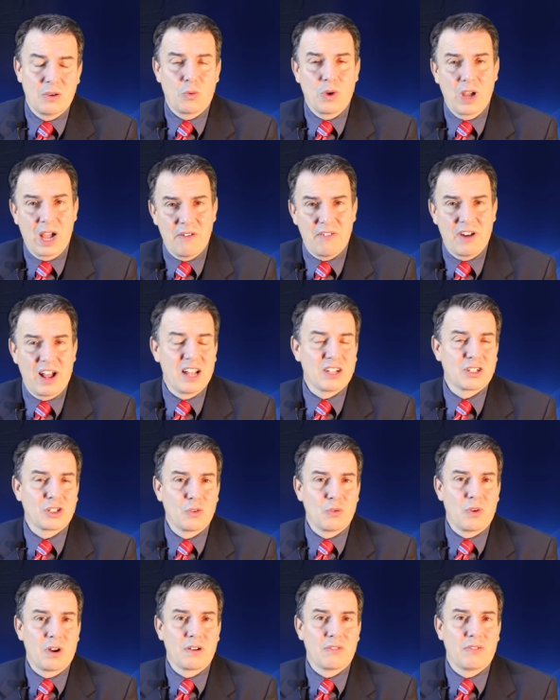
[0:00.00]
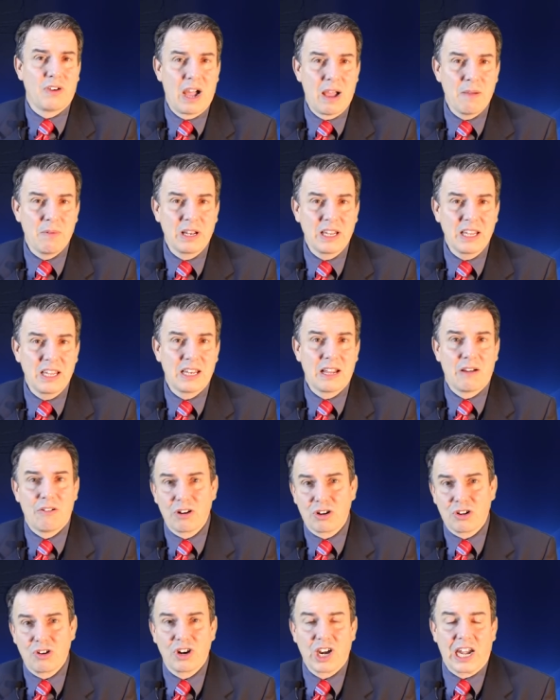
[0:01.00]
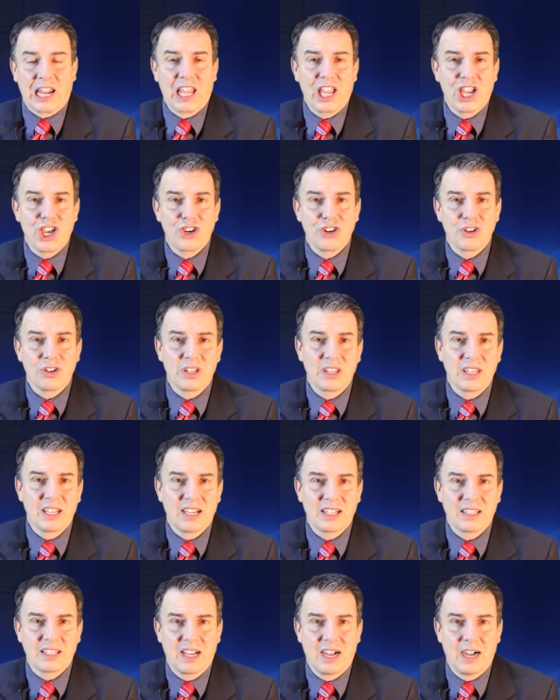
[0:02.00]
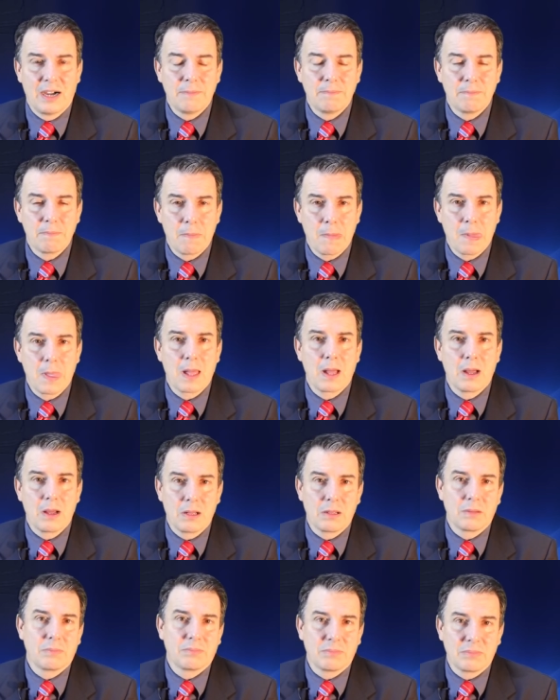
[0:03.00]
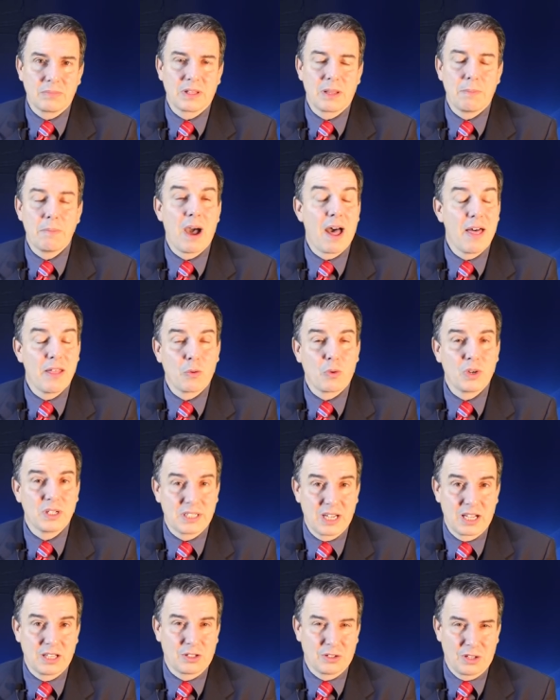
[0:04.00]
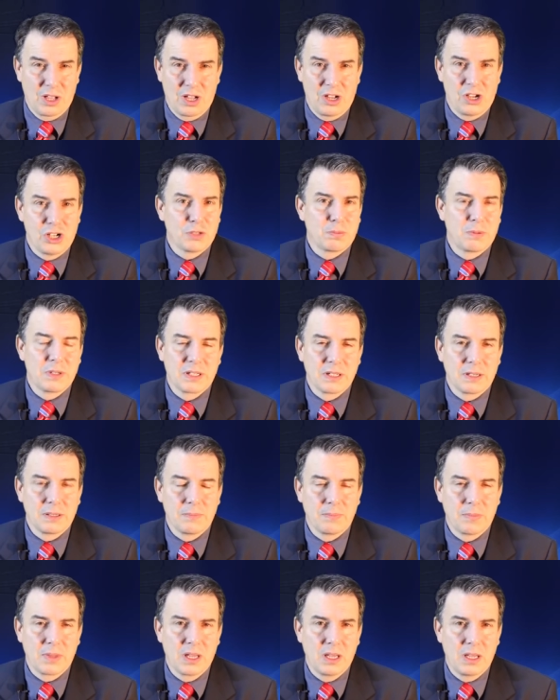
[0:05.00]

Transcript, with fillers: We have also one family in our congregation that uh, the mother was sent to the hospital.